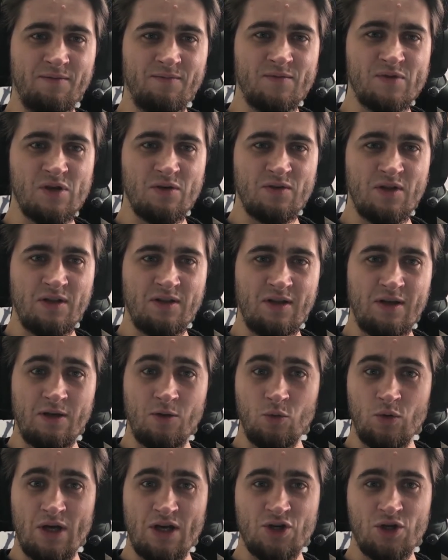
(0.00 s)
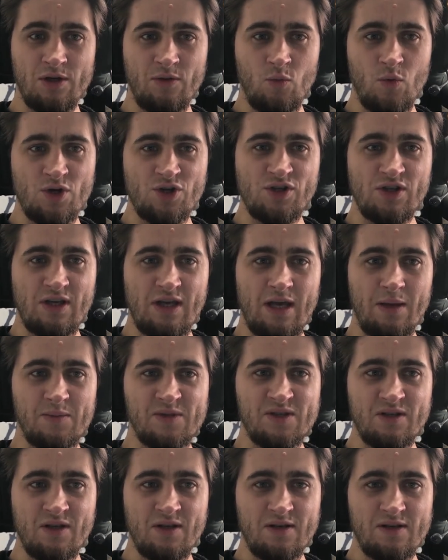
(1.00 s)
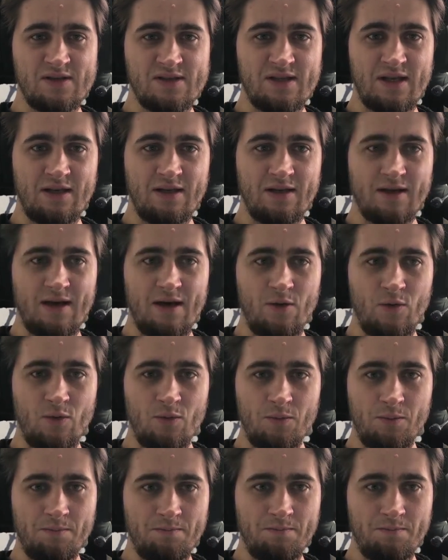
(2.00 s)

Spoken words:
so that they could actually watch the games and understand how